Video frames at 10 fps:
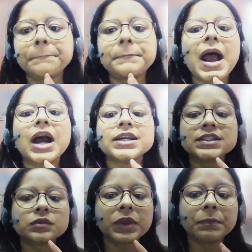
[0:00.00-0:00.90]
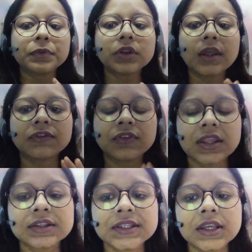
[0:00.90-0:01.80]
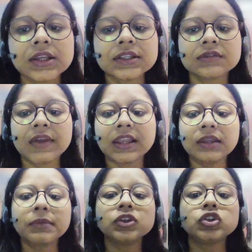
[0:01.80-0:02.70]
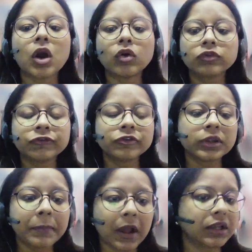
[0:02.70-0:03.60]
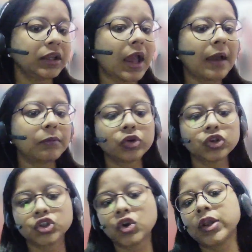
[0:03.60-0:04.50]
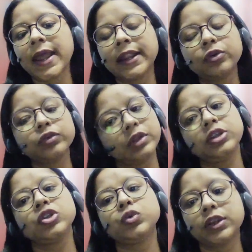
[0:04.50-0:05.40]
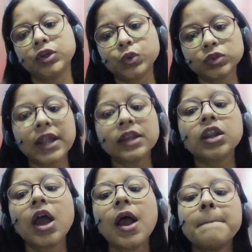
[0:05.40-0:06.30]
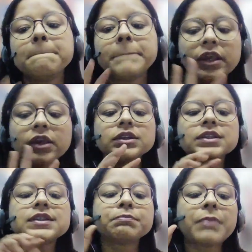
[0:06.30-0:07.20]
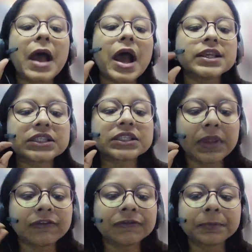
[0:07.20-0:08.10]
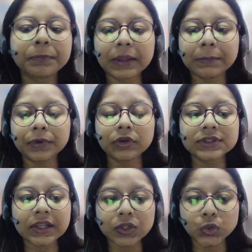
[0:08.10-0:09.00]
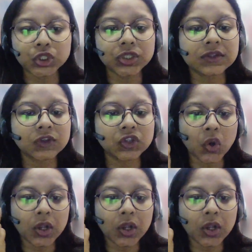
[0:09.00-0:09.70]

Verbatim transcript: past paper referencing is very much doubtful, Dipali. I'm not sure. I don't think you can do that because past pa paper solutions which you all